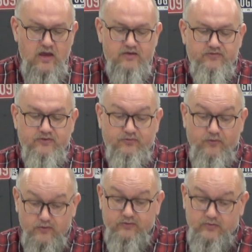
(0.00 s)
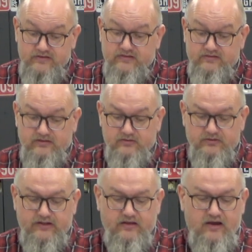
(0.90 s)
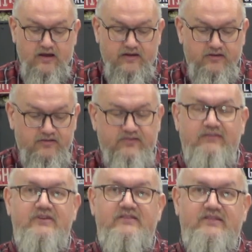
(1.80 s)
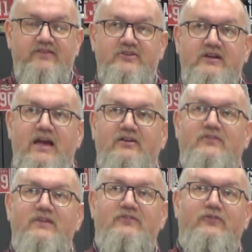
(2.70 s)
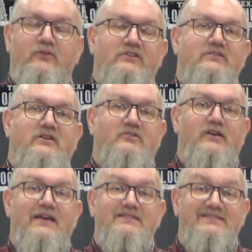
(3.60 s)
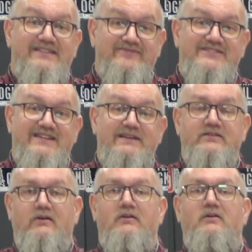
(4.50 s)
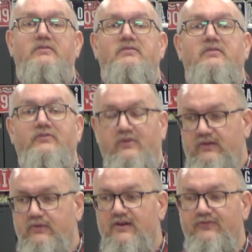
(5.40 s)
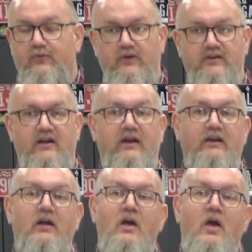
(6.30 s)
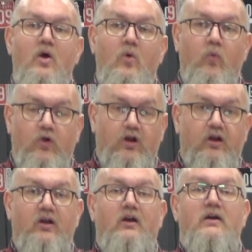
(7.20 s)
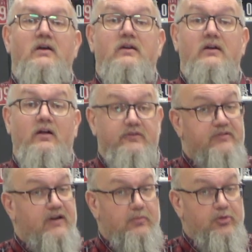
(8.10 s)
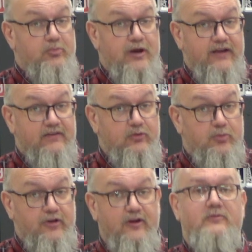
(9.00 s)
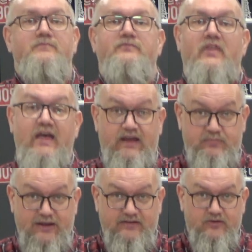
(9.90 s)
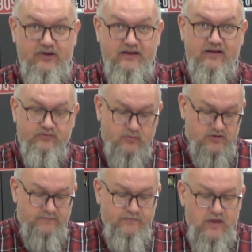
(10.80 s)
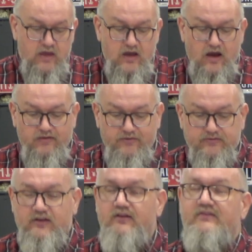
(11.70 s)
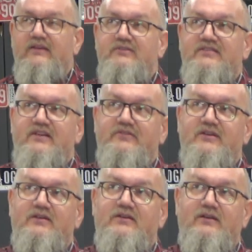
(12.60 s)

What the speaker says: So for 2016 only, 177 out of the 1,417 cars for the US 49 were ultrasonic blue mica 2.0, the paint code 8X1. Of those 177,